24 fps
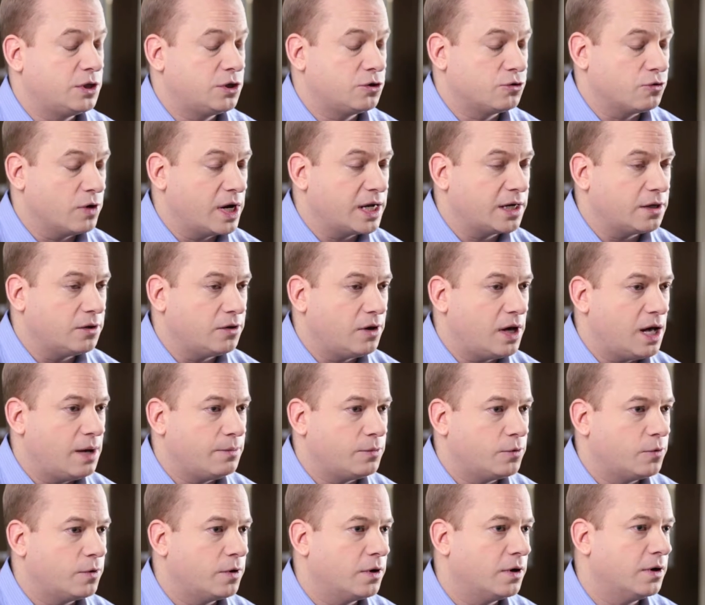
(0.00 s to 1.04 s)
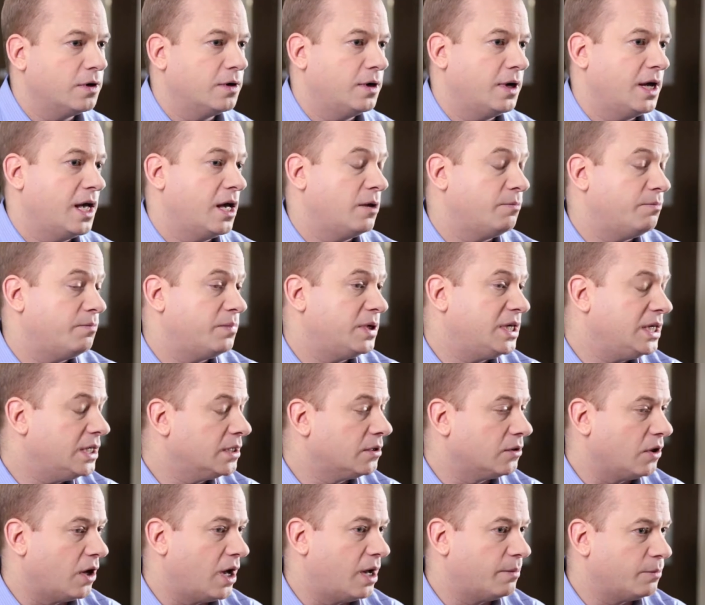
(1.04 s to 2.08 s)
drink a lot more and pee
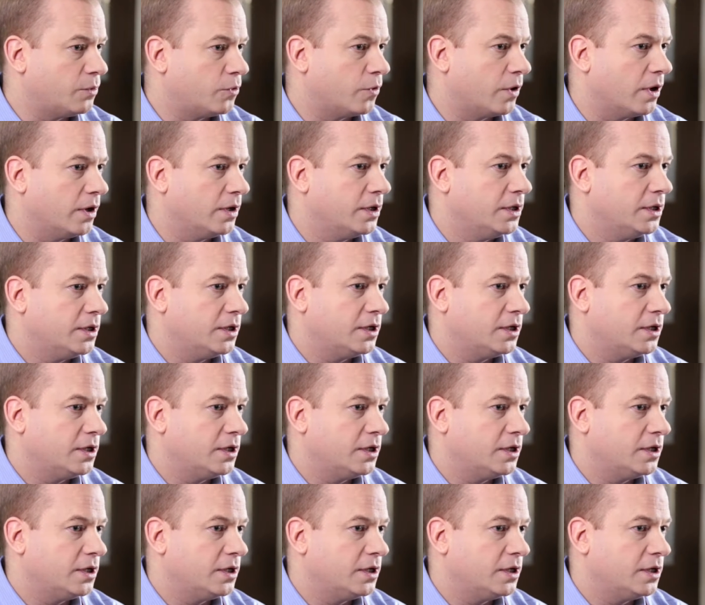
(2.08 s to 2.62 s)
a lot more.